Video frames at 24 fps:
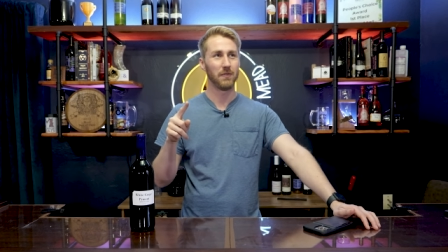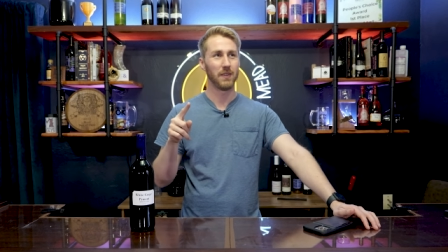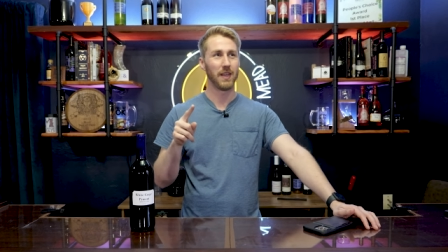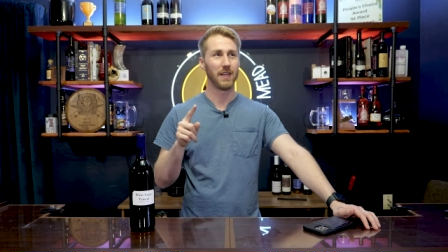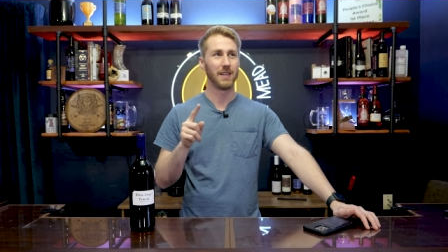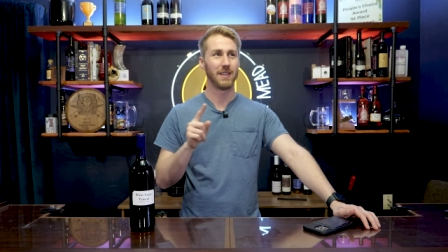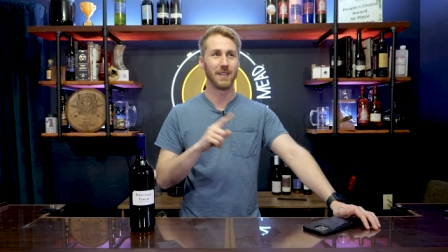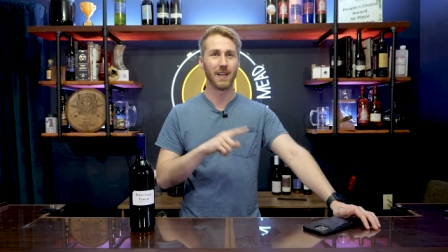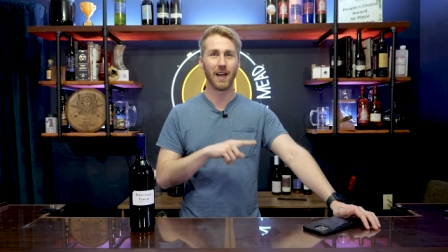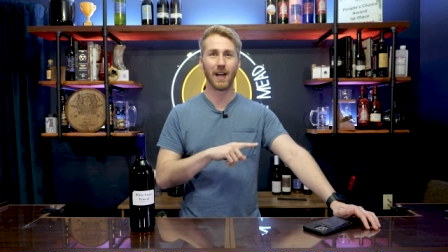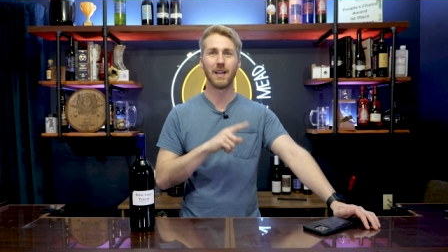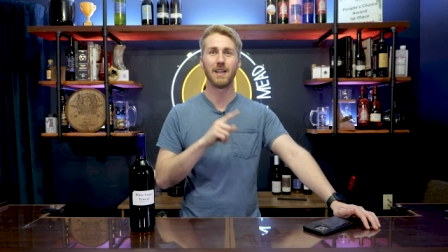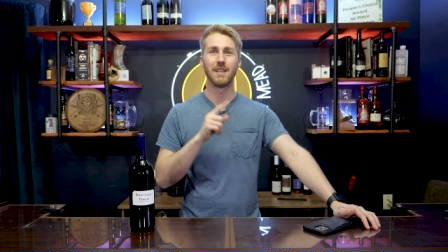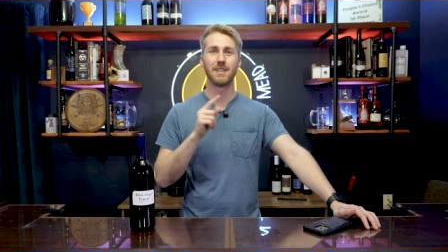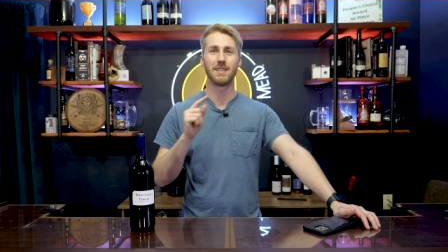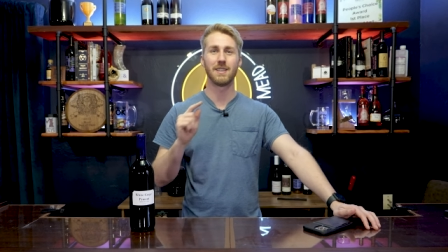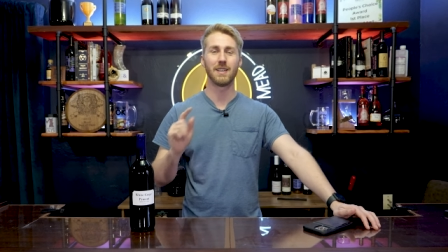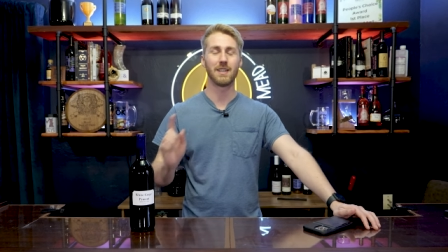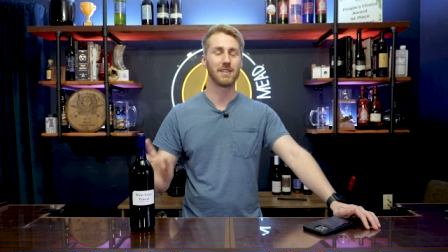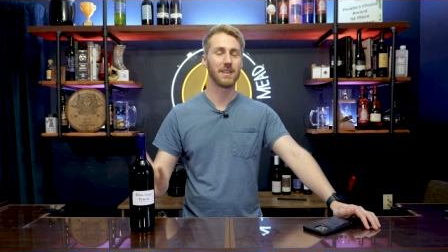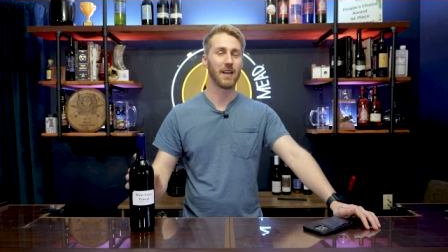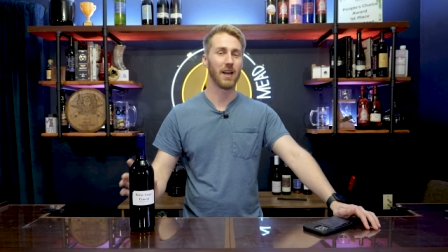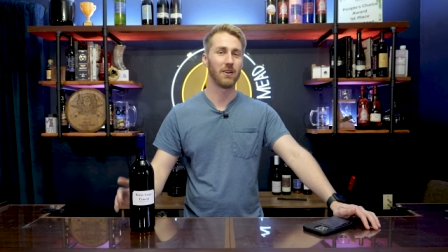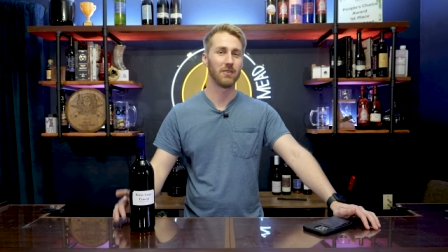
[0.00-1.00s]
and
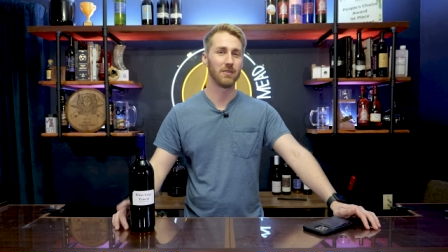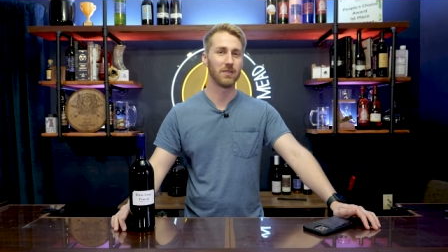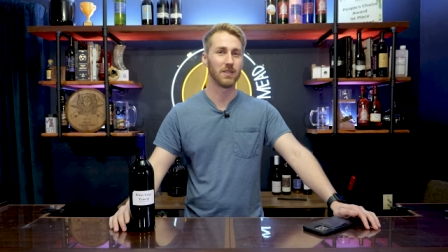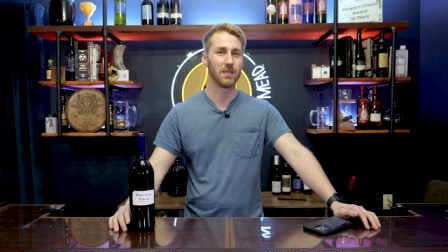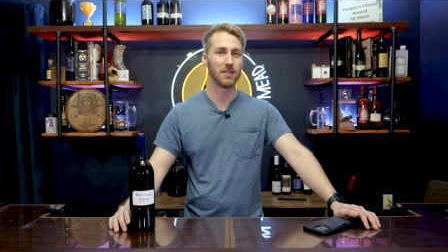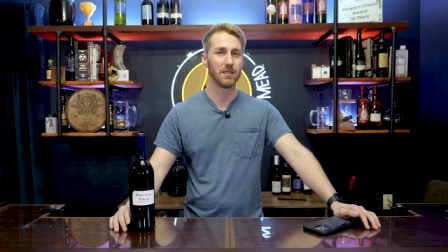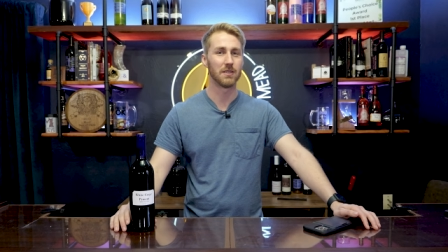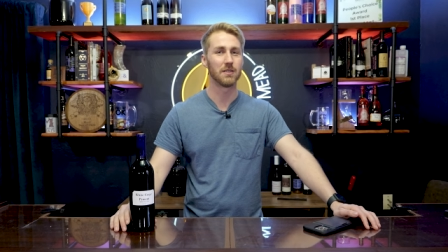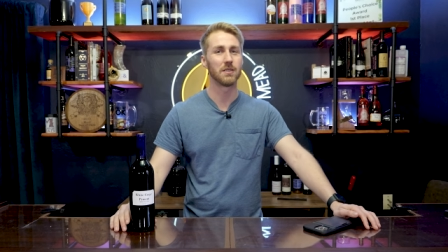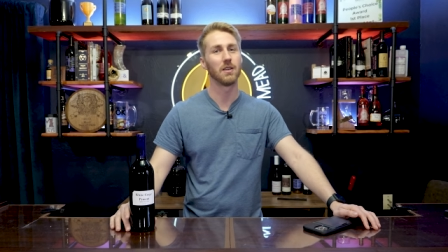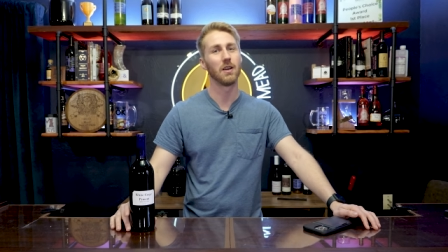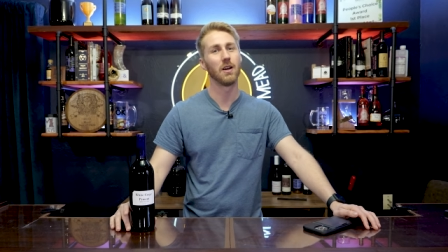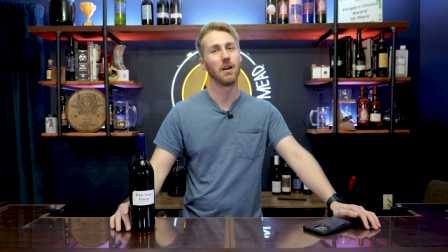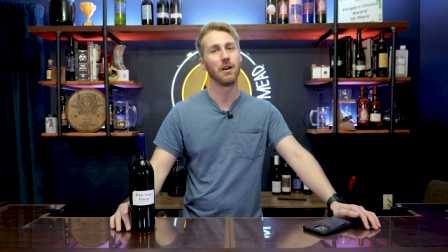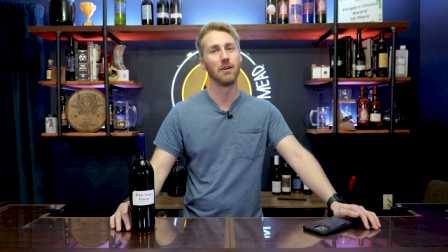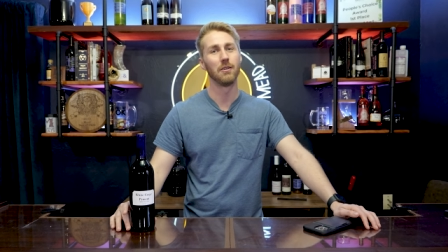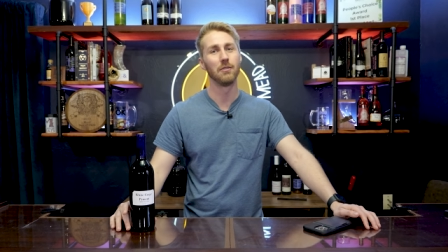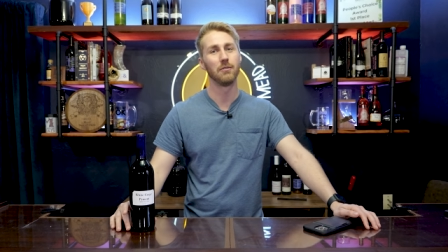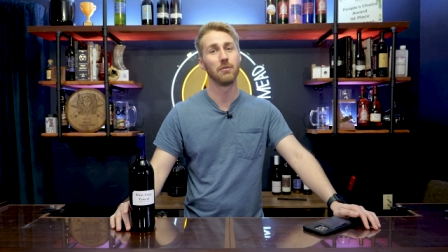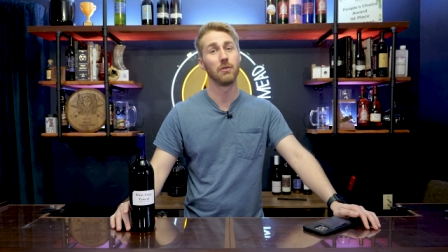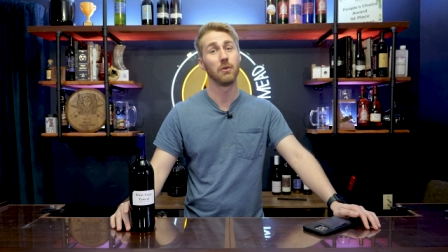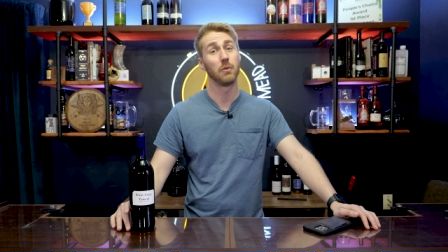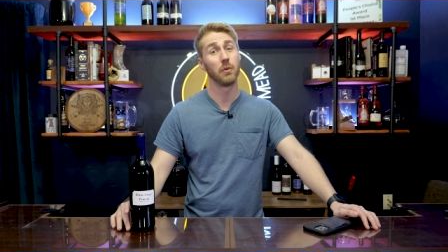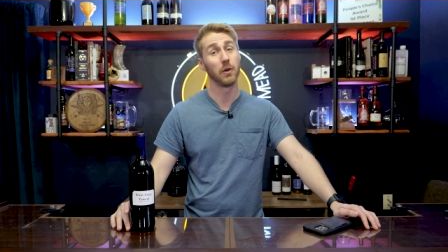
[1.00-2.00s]
96 ounces
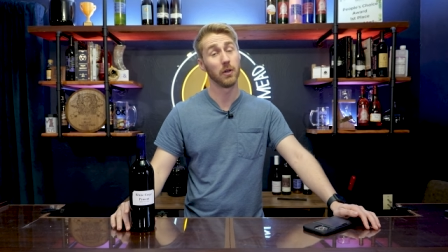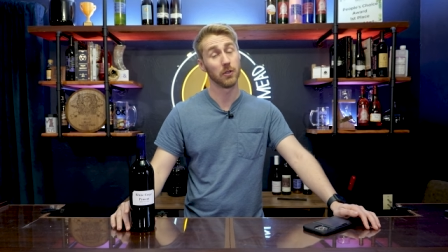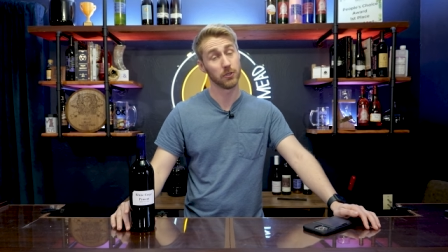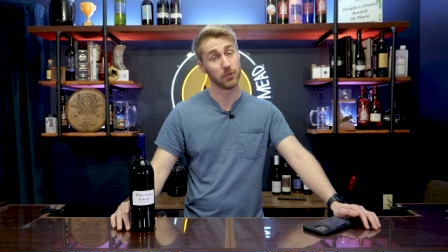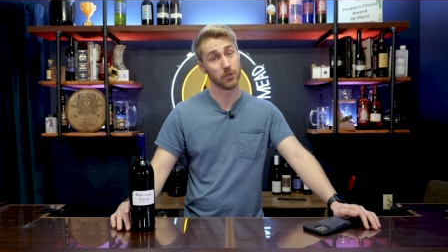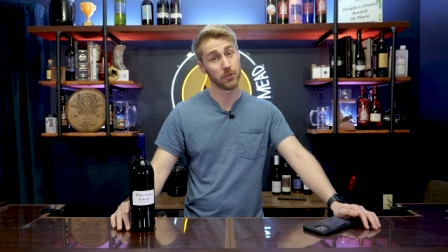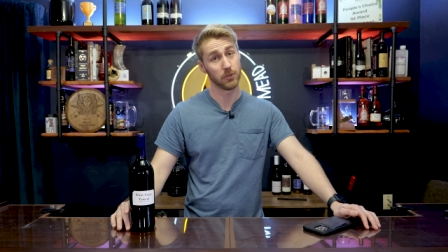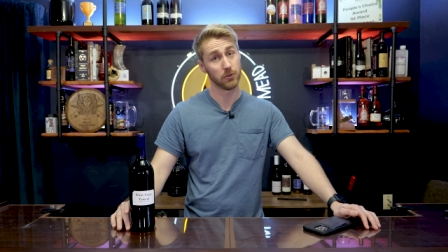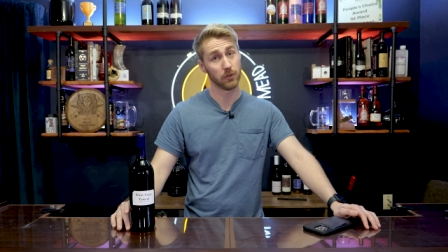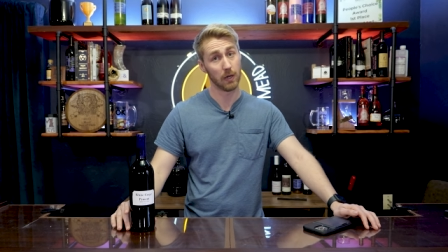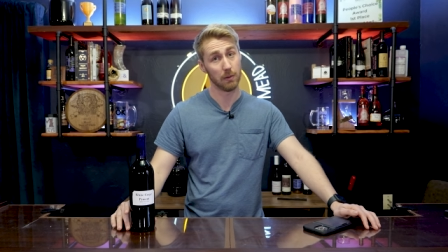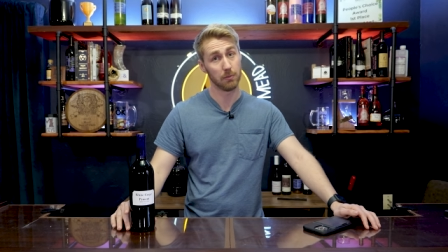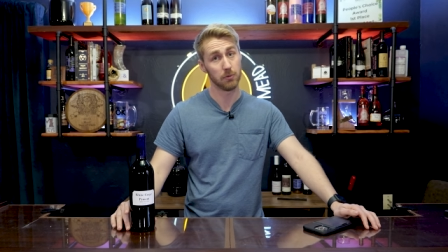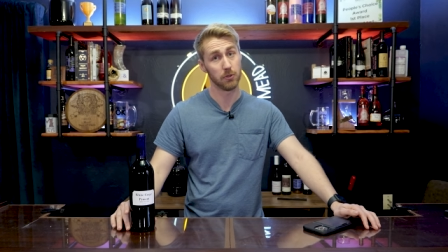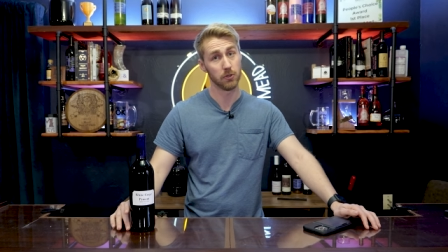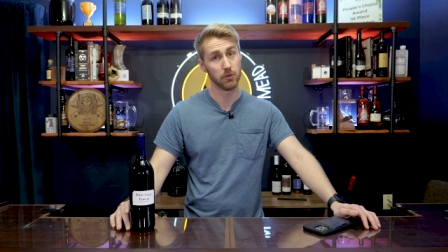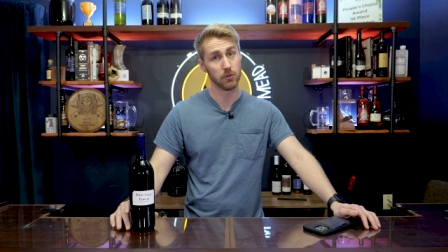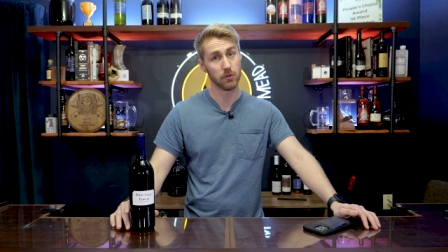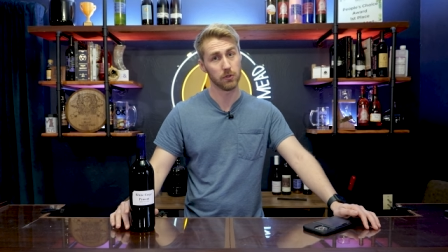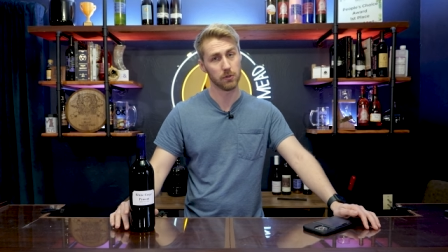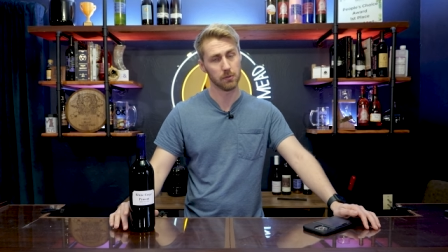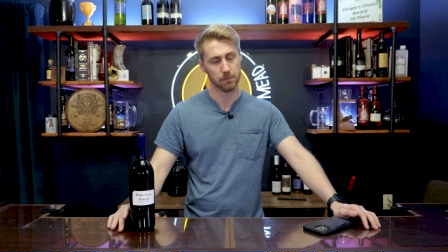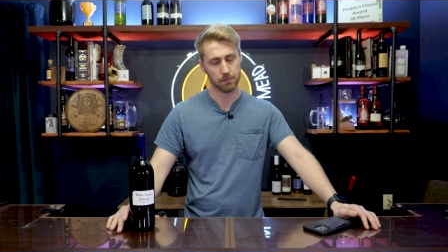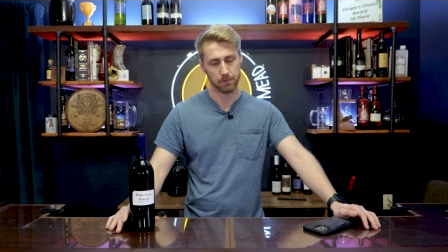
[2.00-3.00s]
of Welch's grape
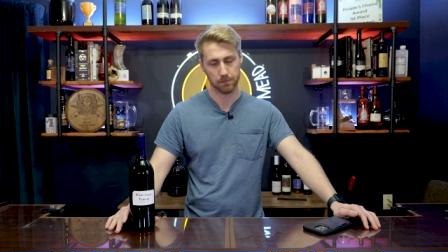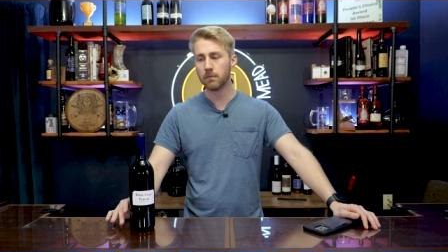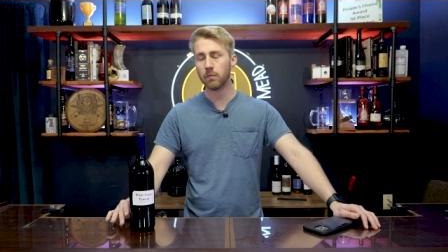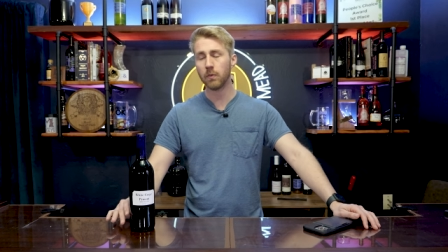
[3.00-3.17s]
juice.